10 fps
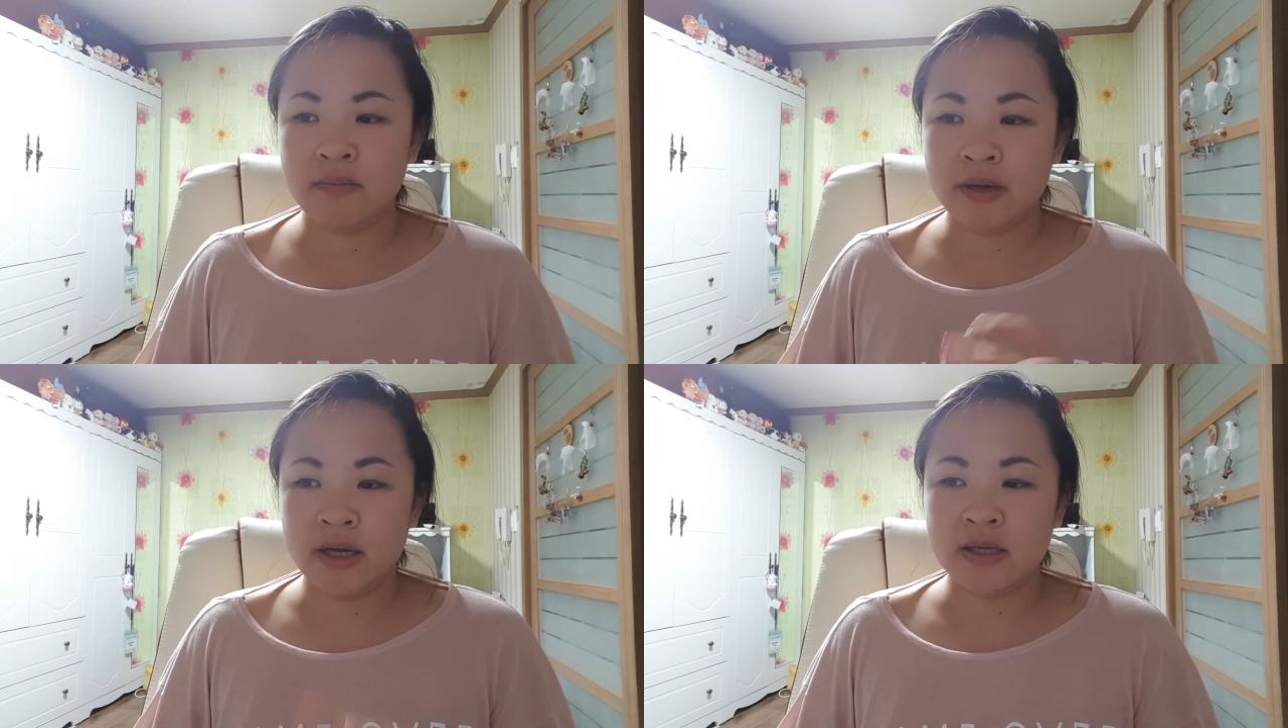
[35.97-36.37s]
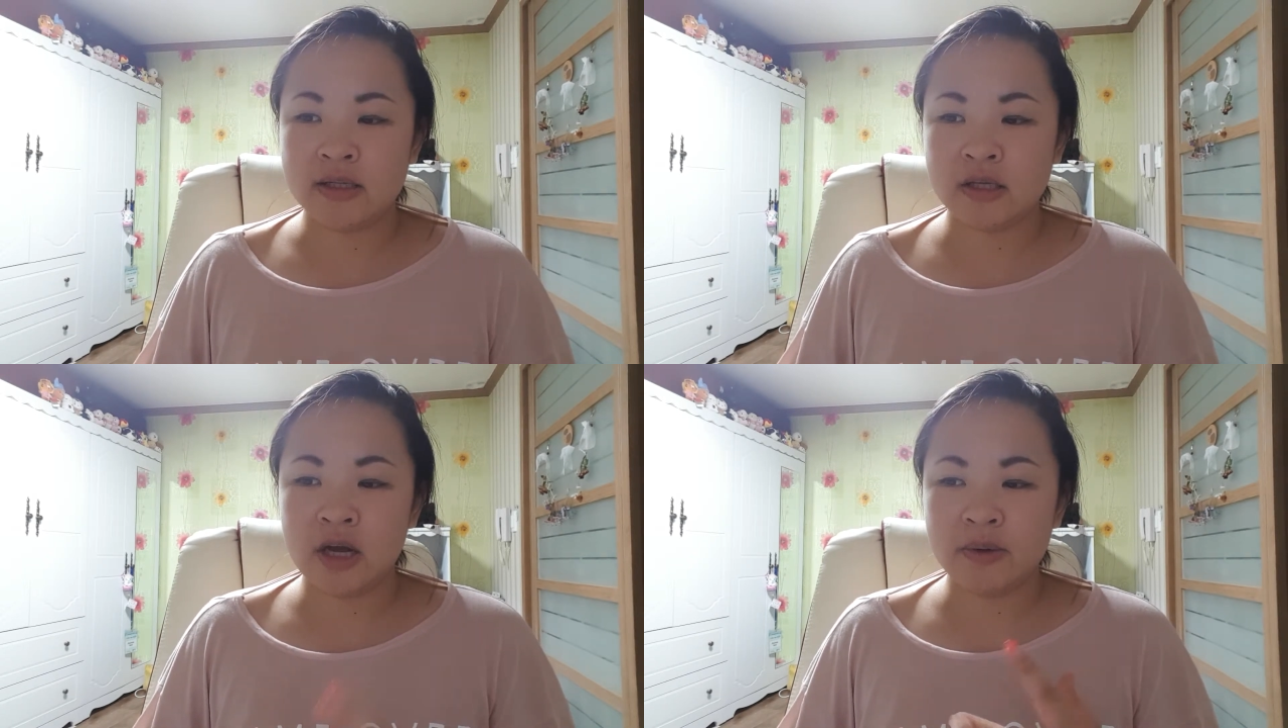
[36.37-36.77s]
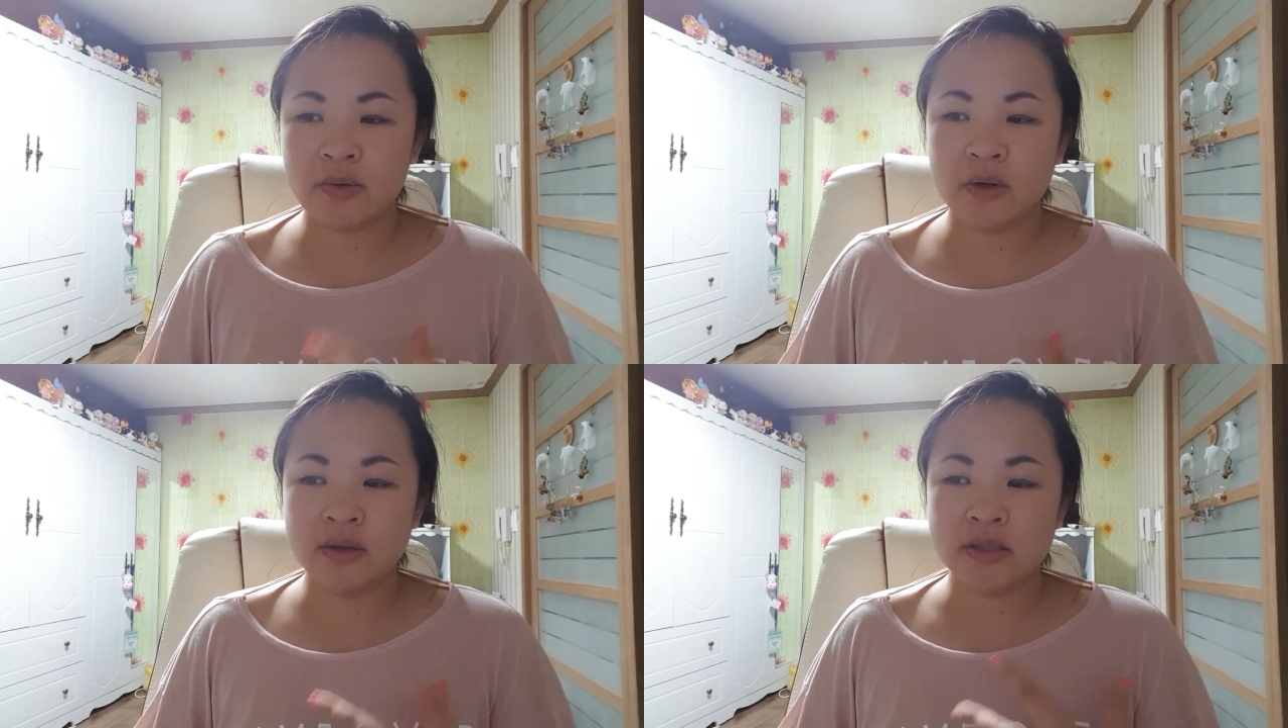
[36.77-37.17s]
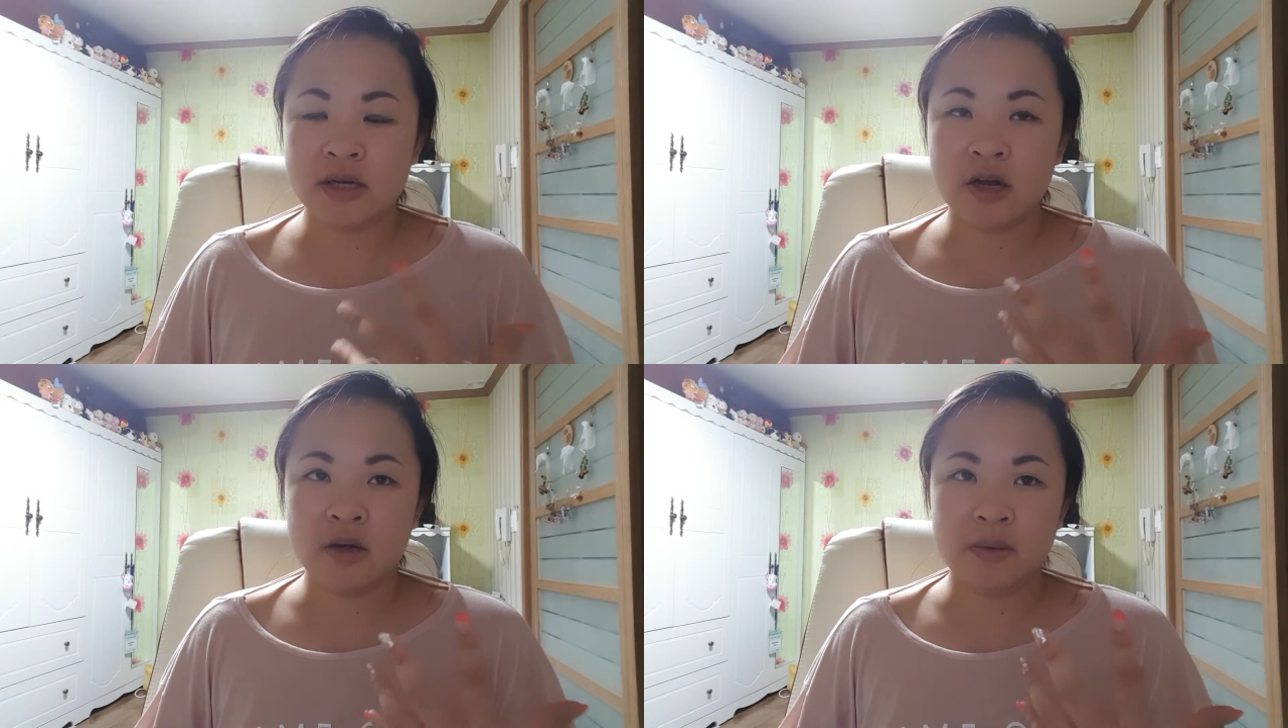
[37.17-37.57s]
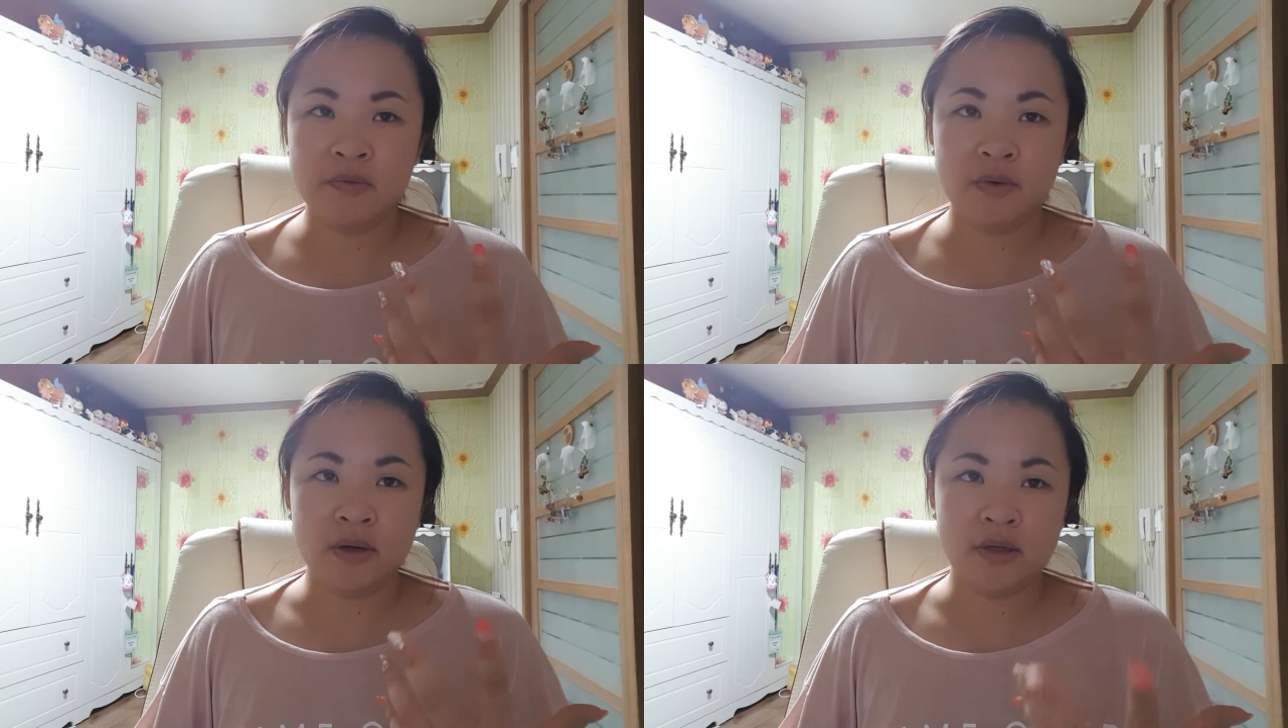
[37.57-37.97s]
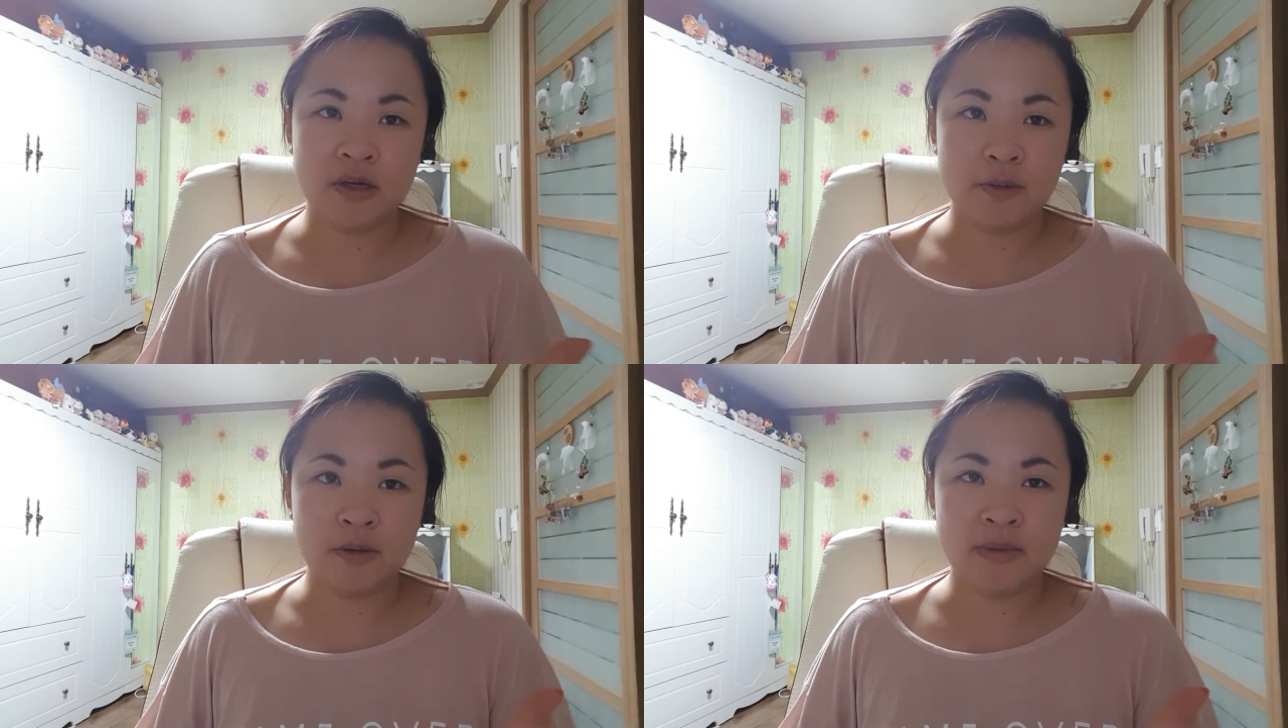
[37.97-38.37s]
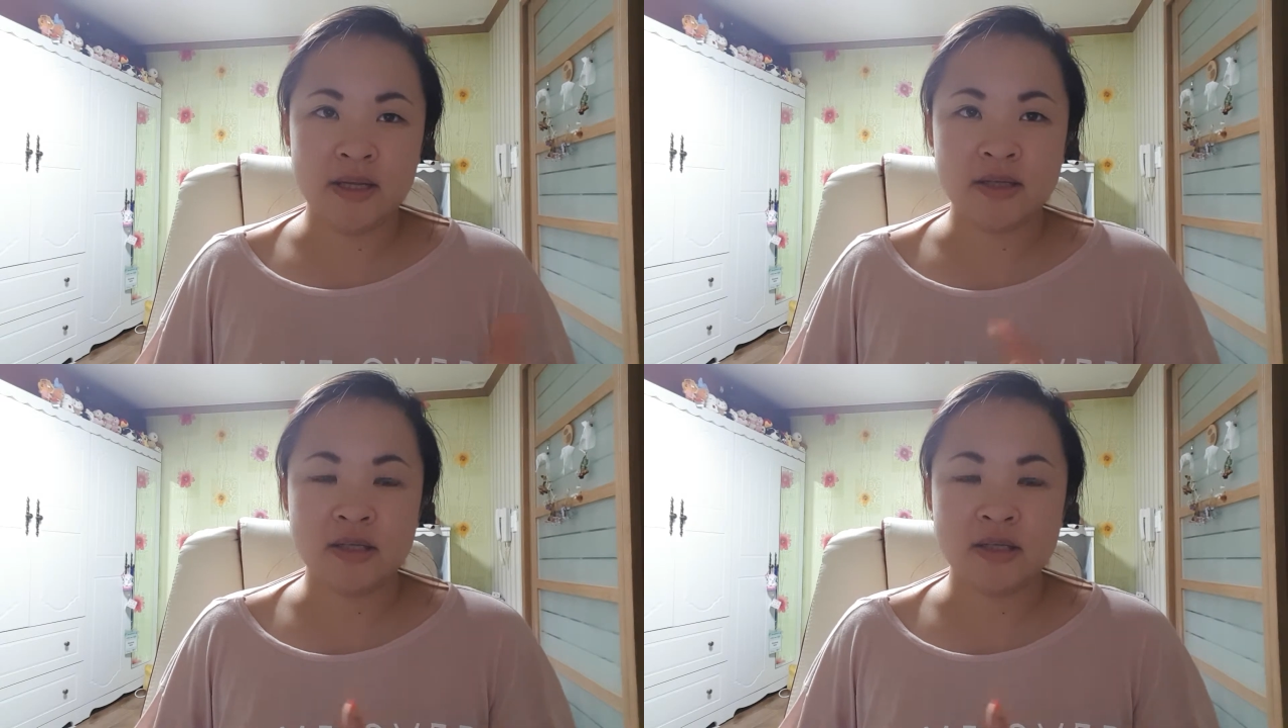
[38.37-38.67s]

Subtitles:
But Comic World is not going to be for another couple of months,